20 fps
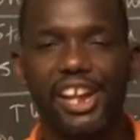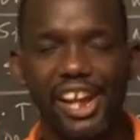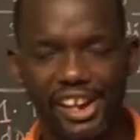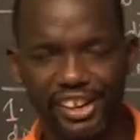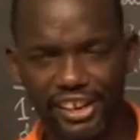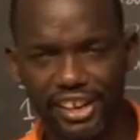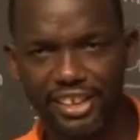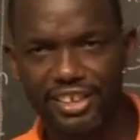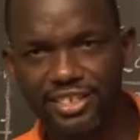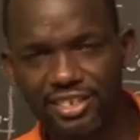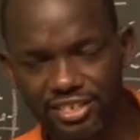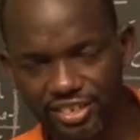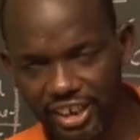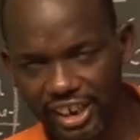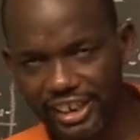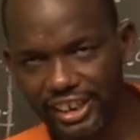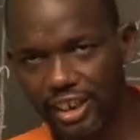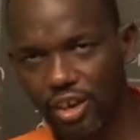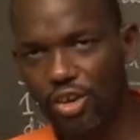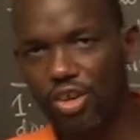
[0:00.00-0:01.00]
and then
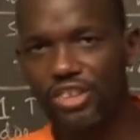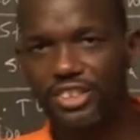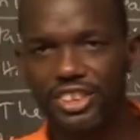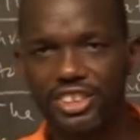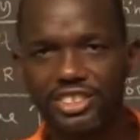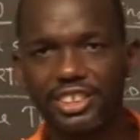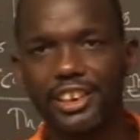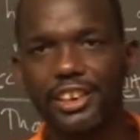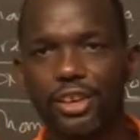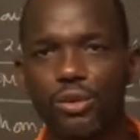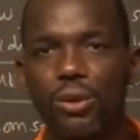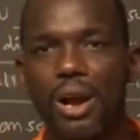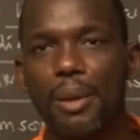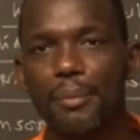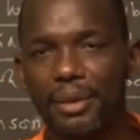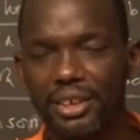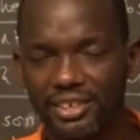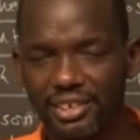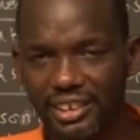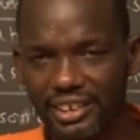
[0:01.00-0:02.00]
check the contents and
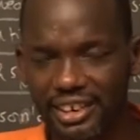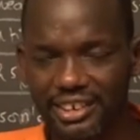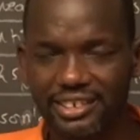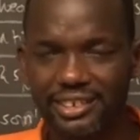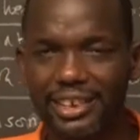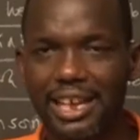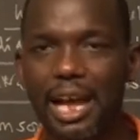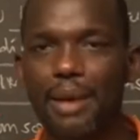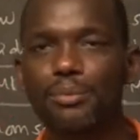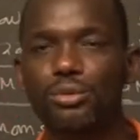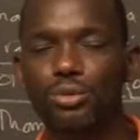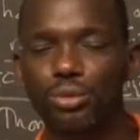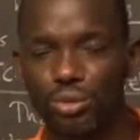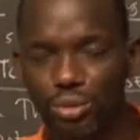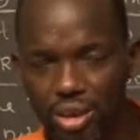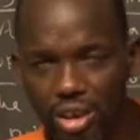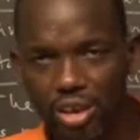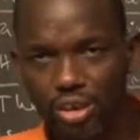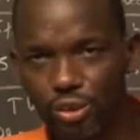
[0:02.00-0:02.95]
requirements and then come to